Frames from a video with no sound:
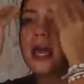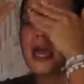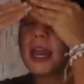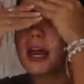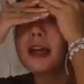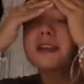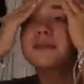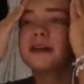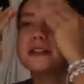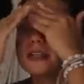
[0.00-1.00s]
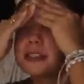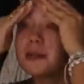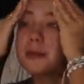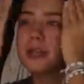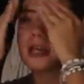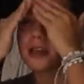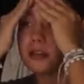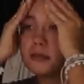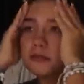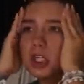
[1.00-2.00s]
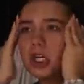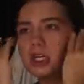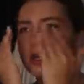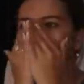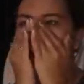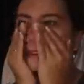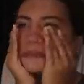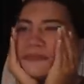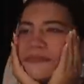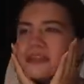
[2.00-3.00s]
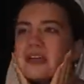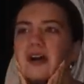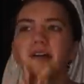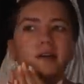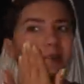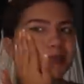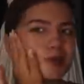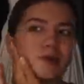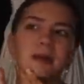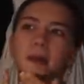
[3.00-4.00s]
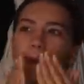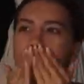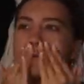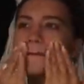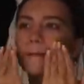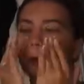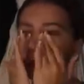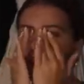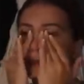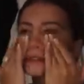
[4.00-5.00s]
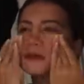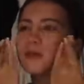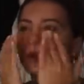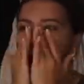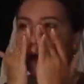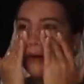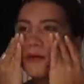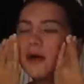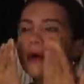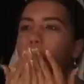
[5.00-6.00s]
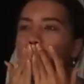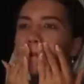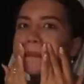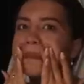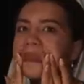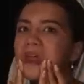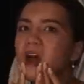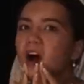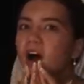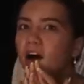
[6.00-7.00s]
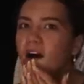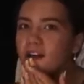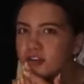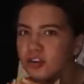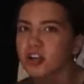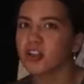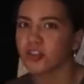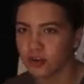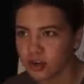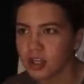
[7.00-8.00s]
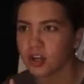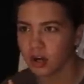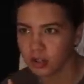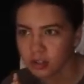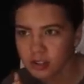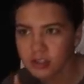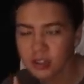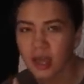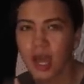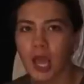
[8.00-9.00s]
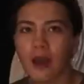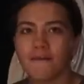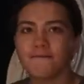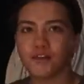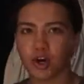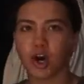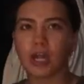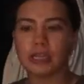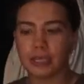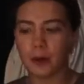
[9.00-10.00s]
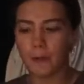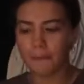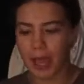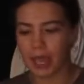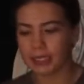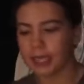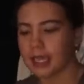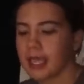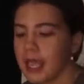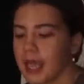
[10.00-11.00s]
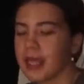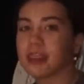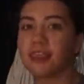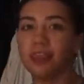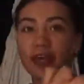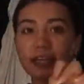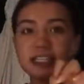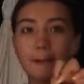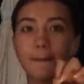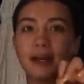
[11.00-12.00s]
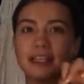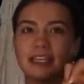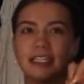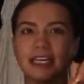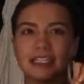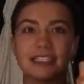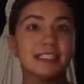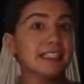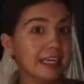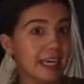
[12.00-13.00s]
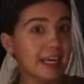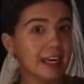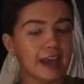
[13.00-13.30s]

And I expected it to be like thirty dollars, fifty dollars, you know, like a reasonable amount. one hundred thirty dollars for a little bag like this, but it said like skin.